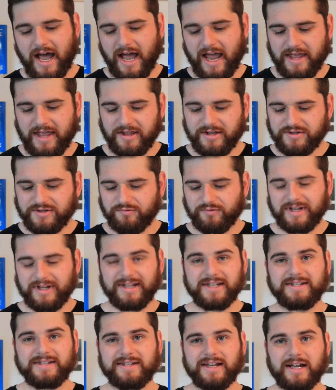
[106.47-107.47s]
And this
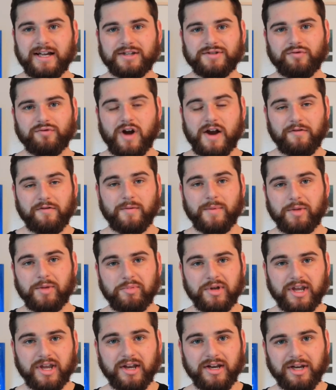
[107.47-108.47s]
really starts right from the
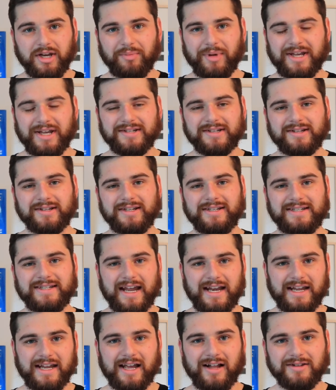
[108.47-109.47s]
beginning. Basically,
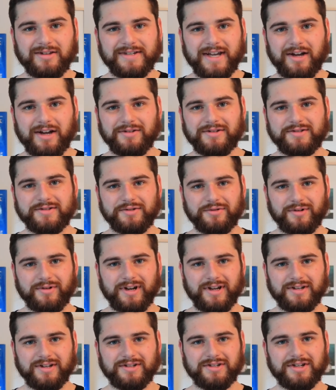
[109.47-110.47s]
Danielle Town's
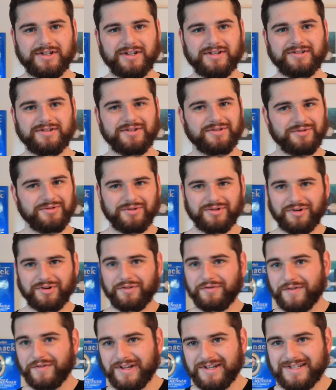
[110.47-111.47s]
story is she's the daughter
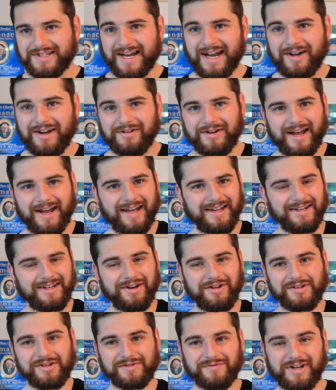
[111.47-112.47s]
of Phil Town,
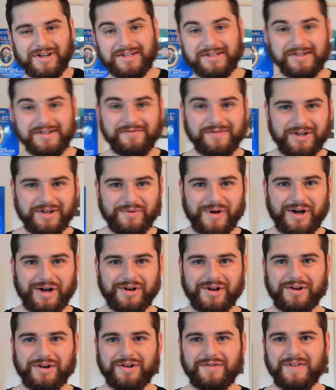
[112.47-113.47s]
this relatively
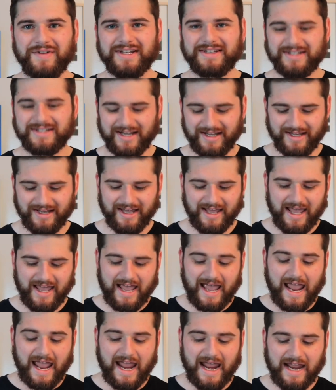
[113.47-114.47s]
well-known investor,
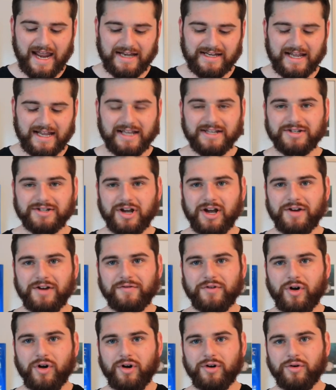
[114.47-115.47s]
and has kind of
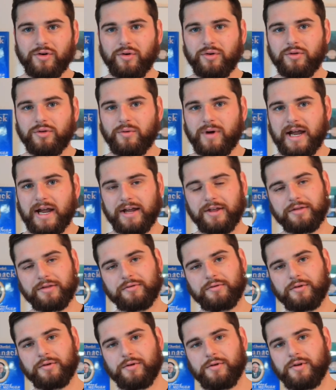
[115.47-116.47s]
gone all the way
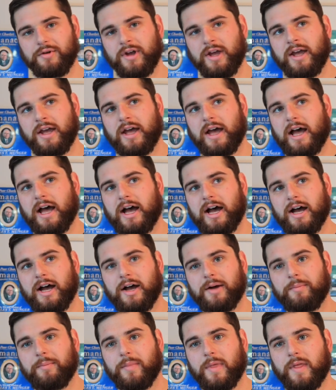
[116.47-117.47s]
through
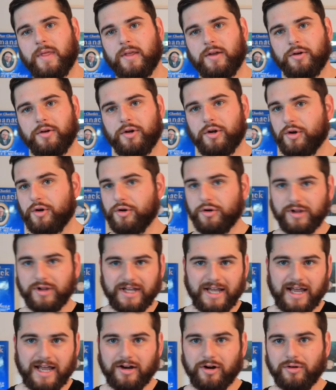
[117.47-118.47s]
her
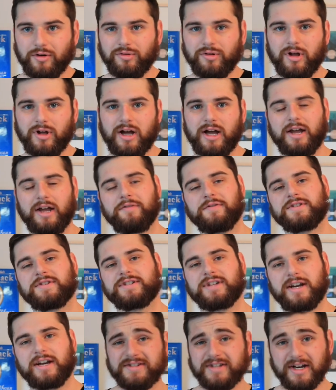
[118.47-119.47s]
early adult life,
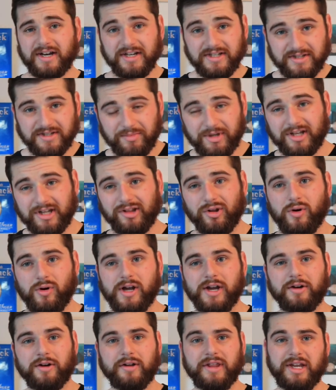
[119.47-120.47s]
studied to be a
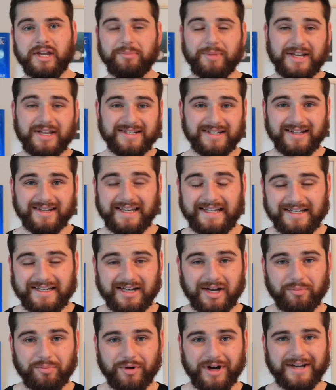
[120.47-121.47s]
lawyer, and then basically ended
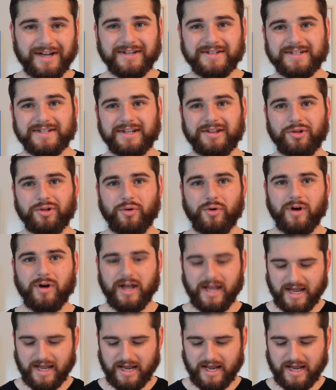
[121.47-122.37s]
up practicing law.